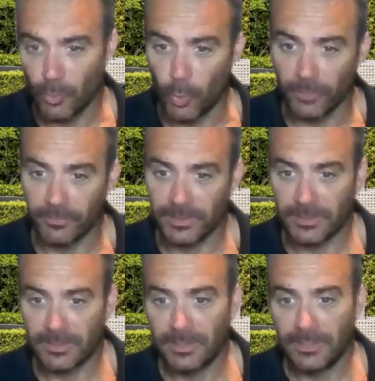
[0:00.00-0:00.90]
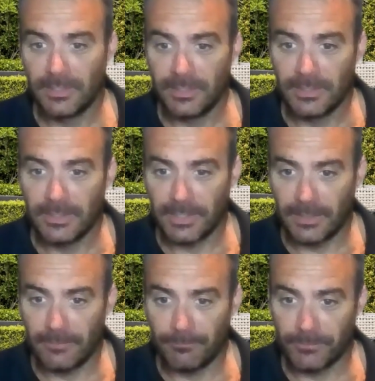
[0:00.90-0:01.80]
or if it's
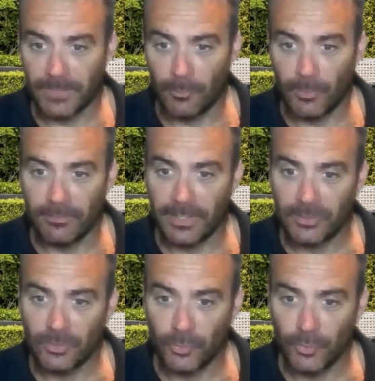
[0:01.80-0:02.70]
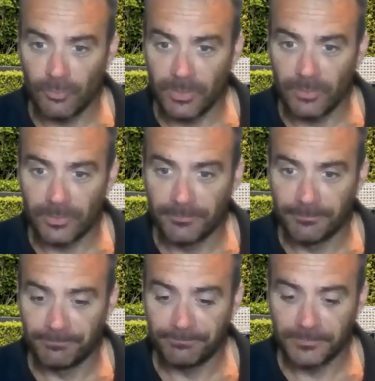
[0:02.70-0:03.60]
a renovation or new build
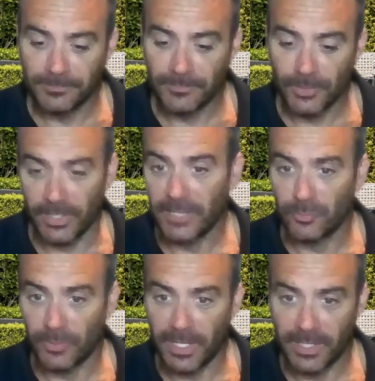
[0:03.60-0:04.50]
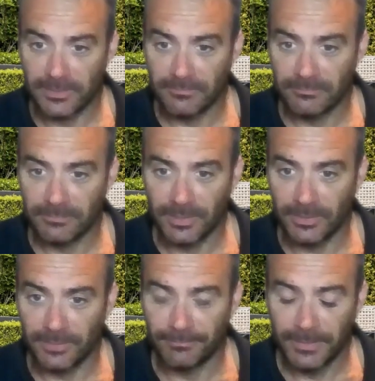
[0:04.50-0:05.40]
to the actual house.
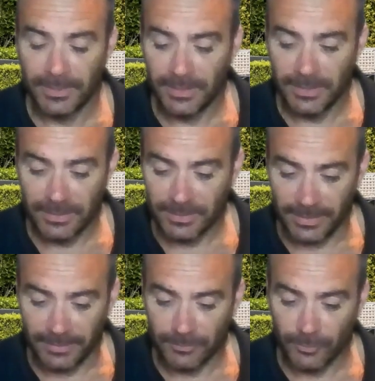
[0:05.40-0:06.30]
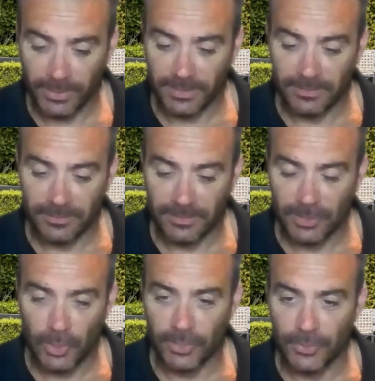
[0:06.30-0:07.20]
So yeah, it's really, there's a
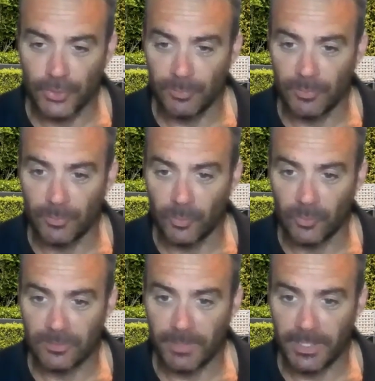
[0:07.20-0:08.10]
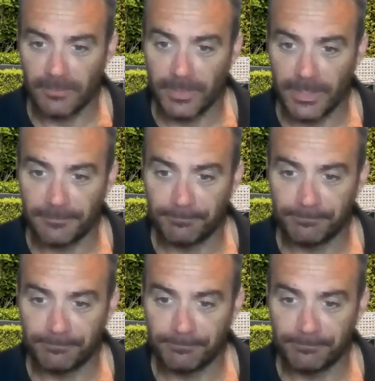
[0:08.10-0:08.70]
lot of stupid rules about it, but